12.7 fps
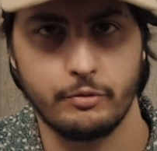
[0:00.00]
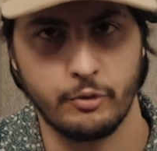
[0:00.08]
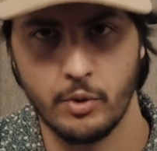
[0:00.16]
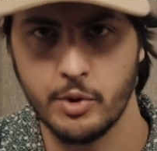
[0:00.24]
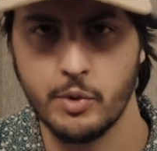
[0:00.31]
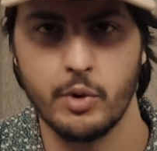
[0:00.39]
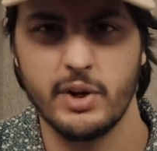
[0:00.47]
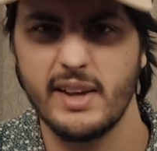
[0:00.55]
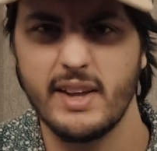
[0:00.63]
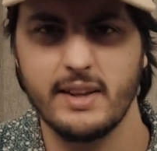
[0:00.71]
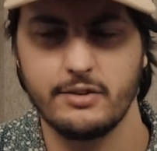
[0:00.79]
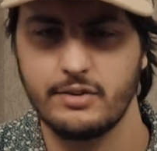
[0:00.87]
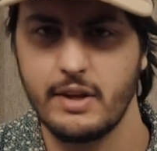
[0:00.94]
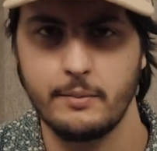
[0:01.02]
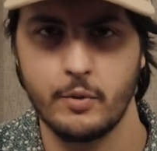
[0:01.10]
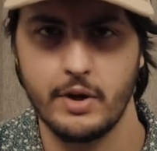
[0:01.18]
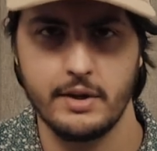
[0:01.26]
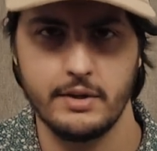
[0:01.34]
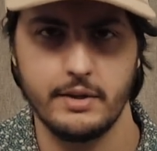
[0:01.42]
4 chord again, same
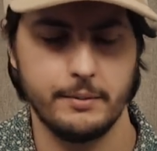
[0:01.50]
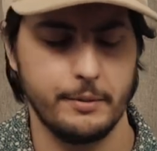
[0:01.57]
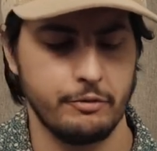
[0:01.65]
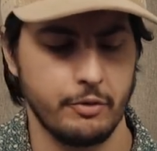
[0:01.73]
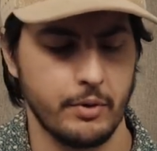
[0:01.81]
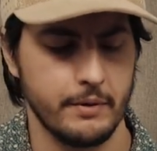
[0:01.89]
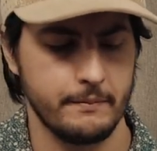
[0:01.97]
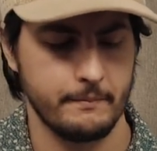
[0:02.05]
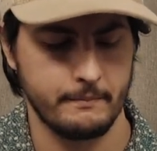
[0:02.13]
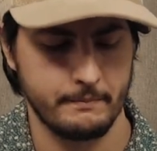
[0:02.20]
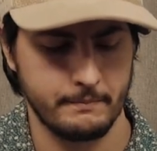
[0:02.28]
way he did before.